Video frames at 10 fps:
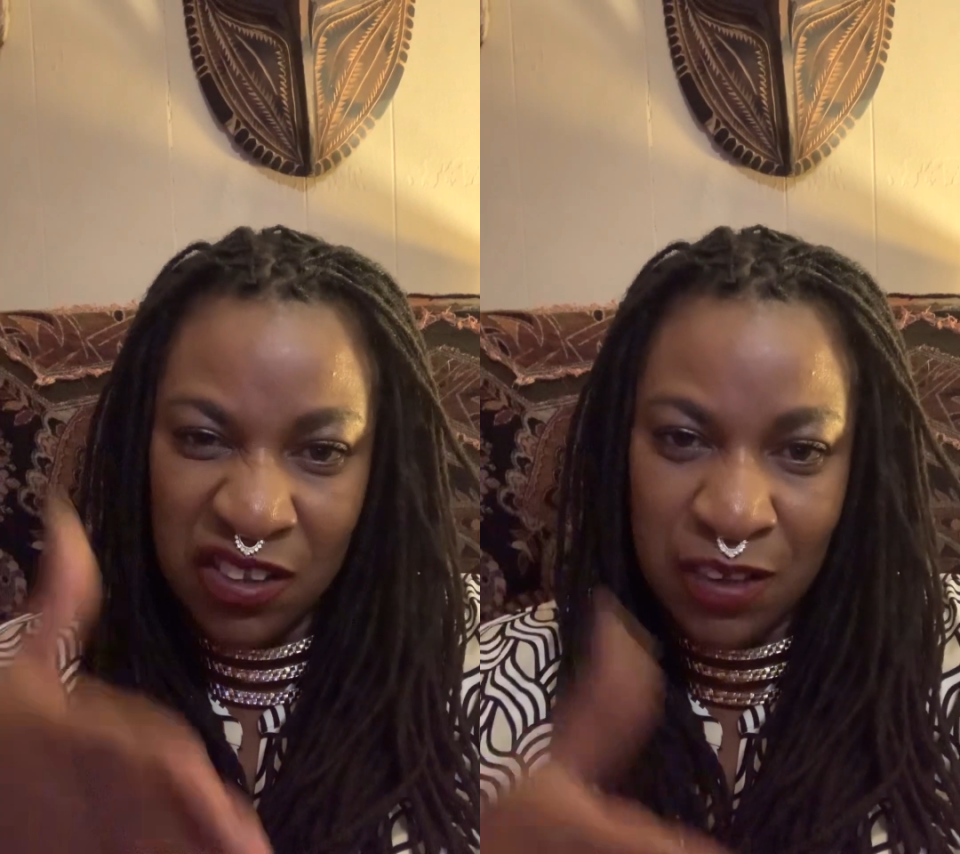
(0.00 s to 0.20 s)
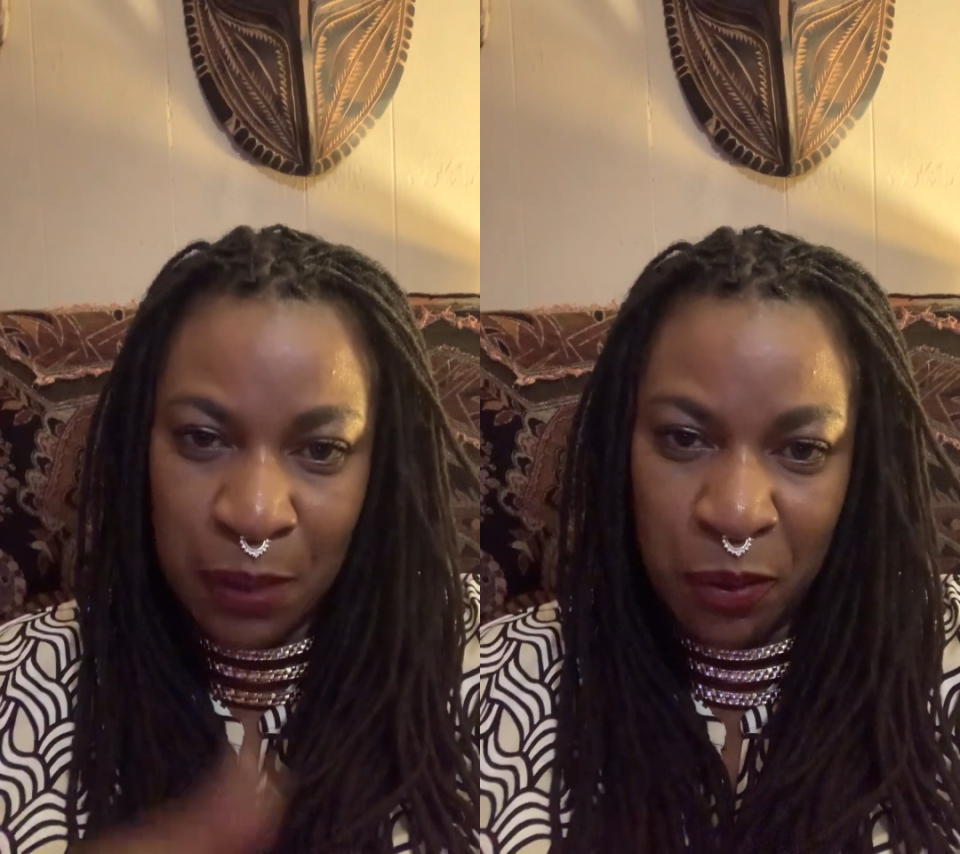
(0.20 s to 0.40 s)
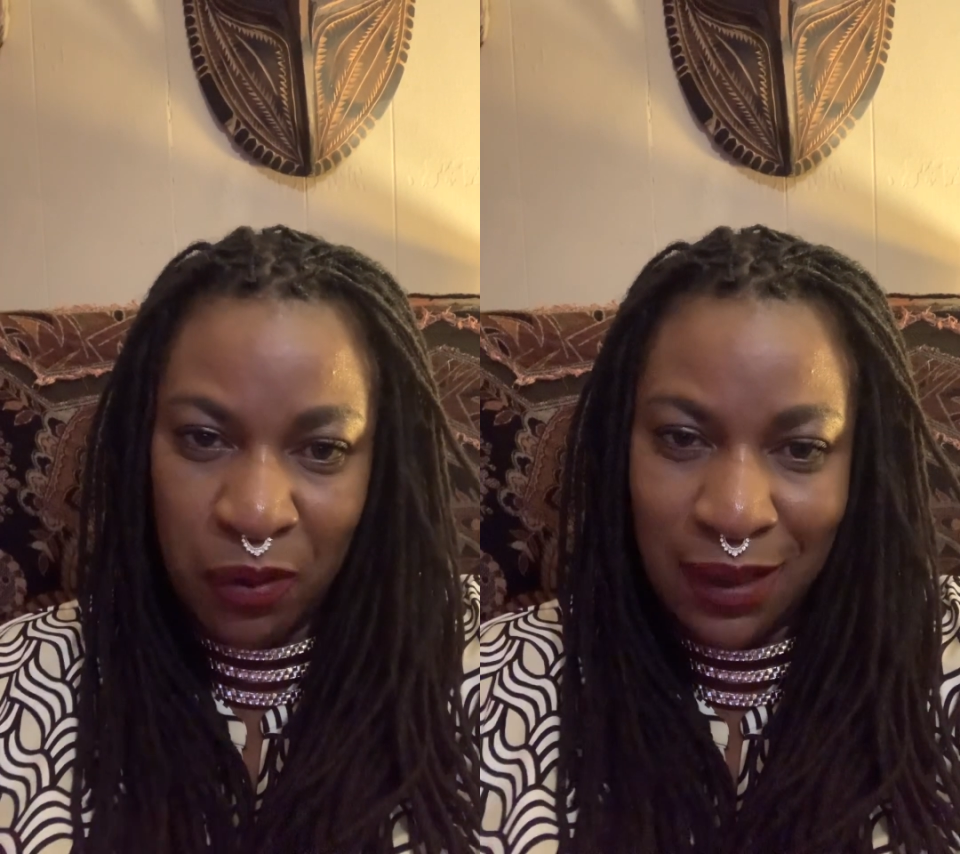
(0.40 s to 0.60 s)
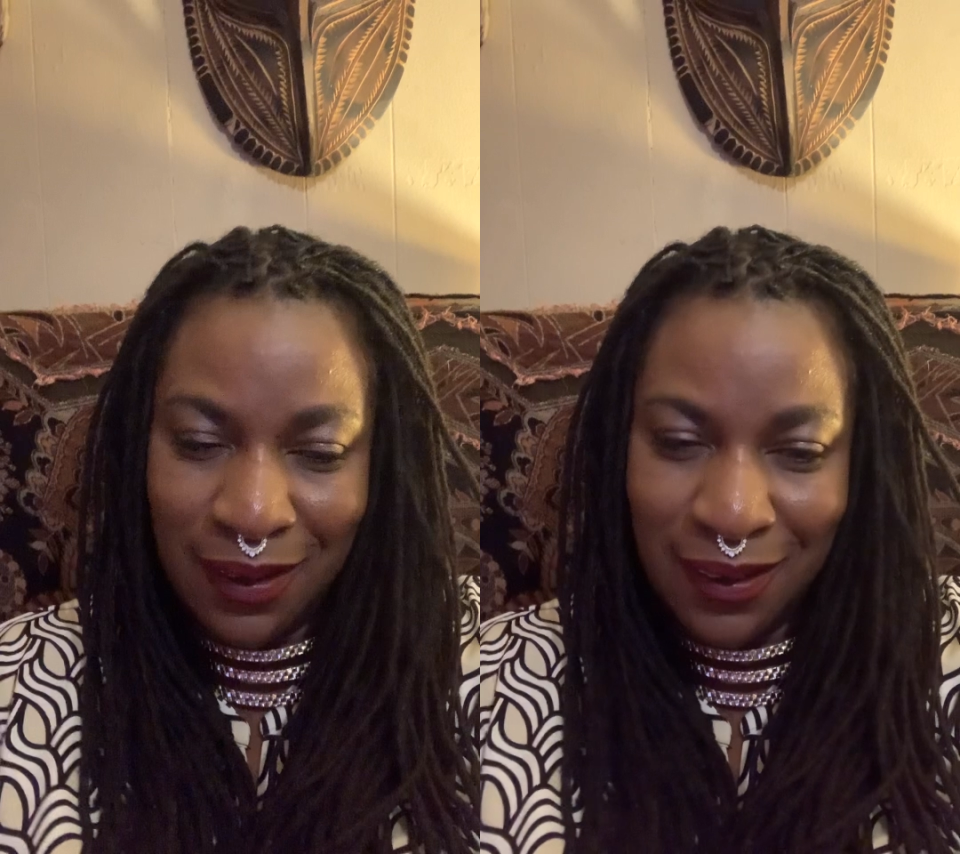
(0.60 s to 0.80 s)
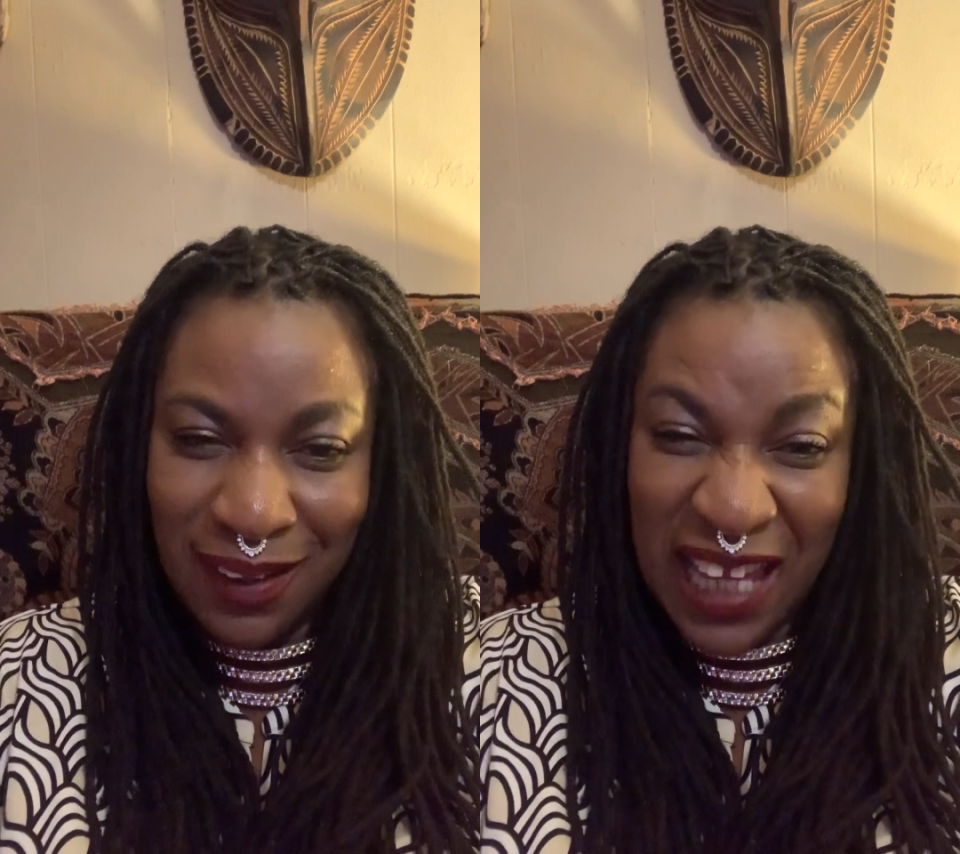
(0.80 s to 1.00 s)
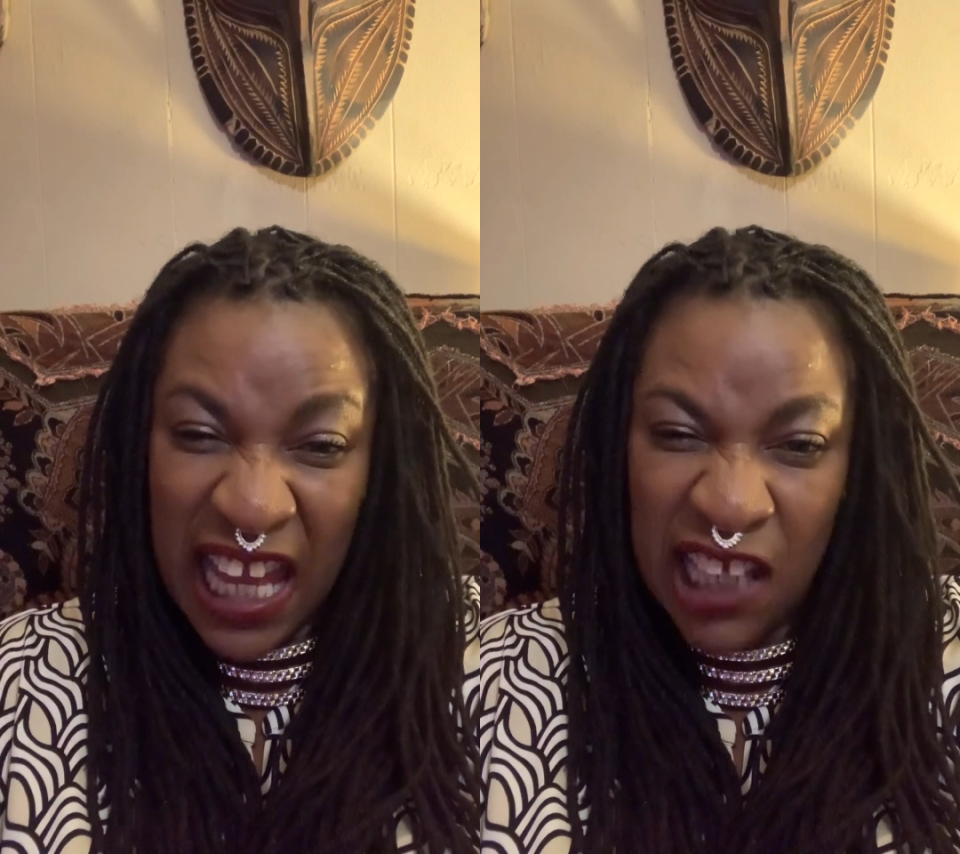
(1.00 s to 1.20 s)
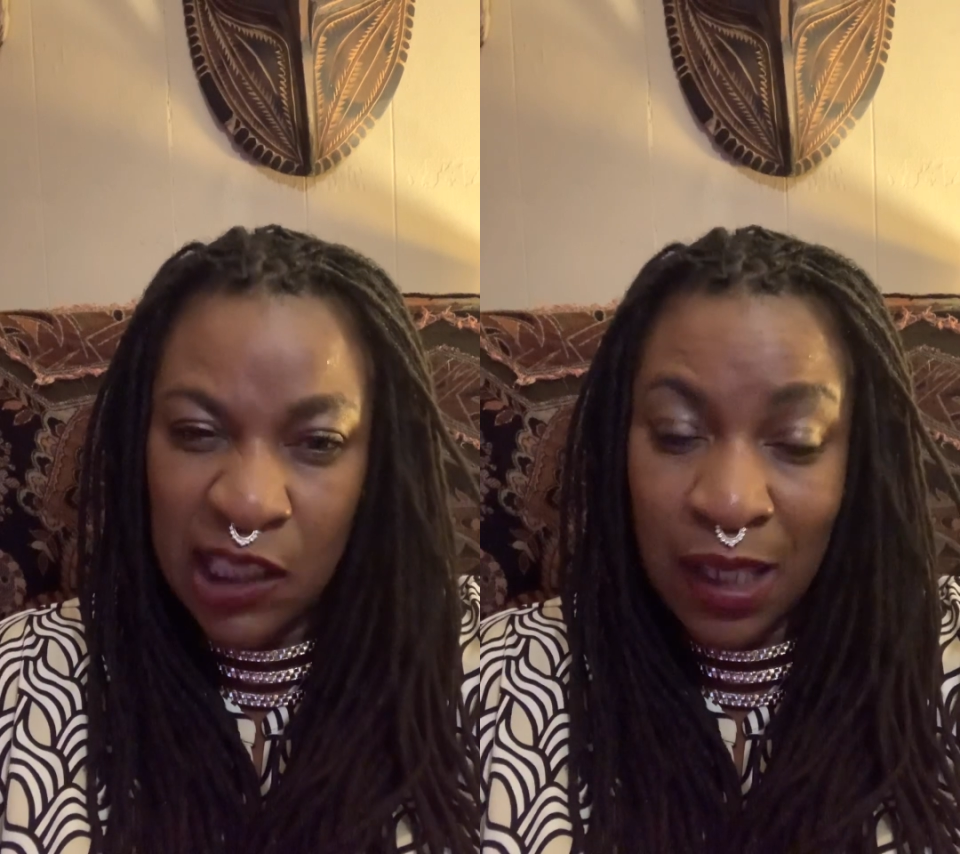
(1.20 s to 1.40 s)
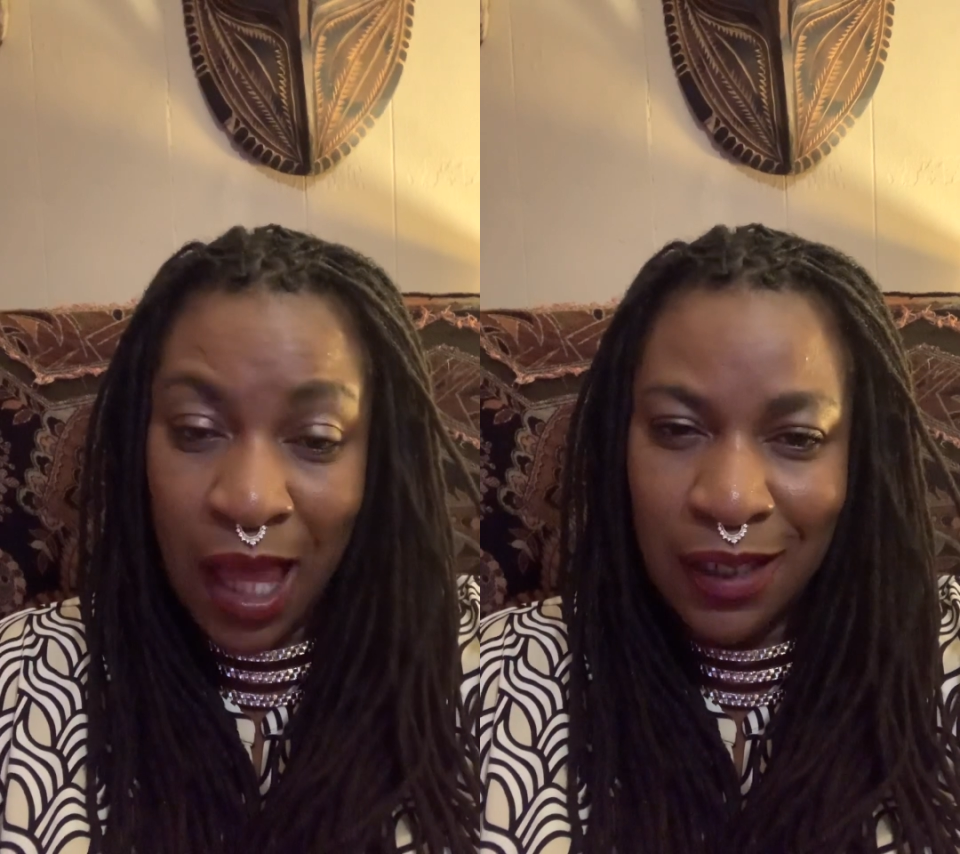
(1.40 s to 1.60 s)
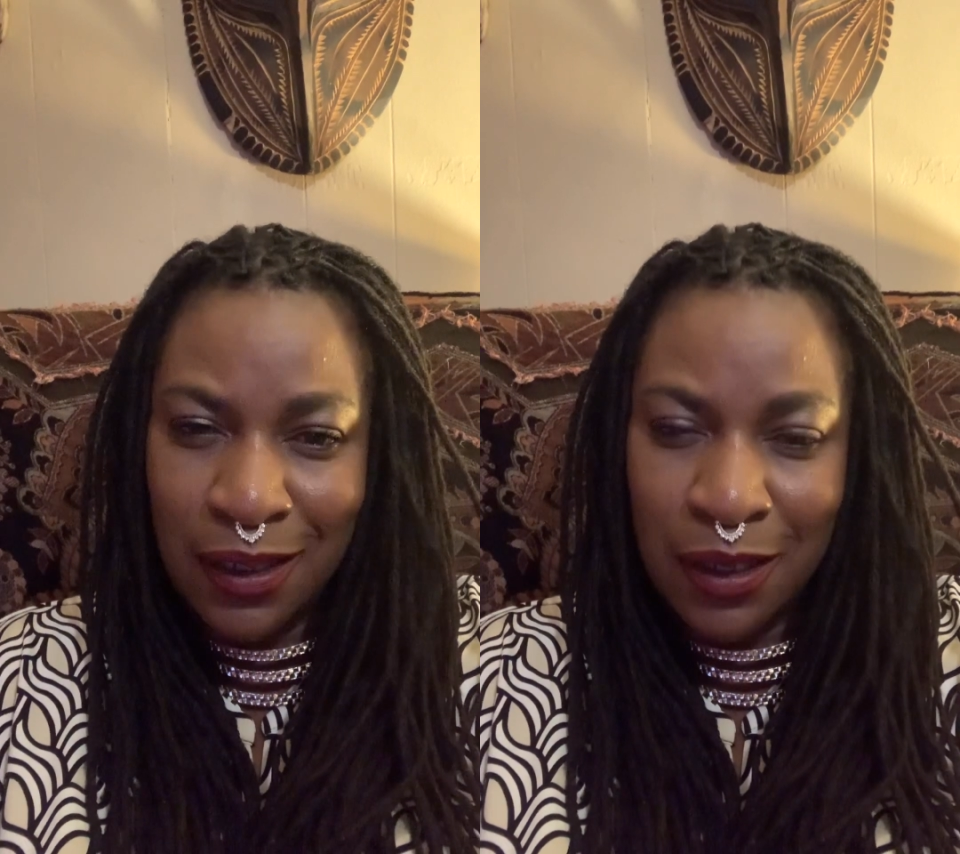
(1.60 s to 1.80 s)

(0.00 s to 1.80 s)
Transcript: slippery incline?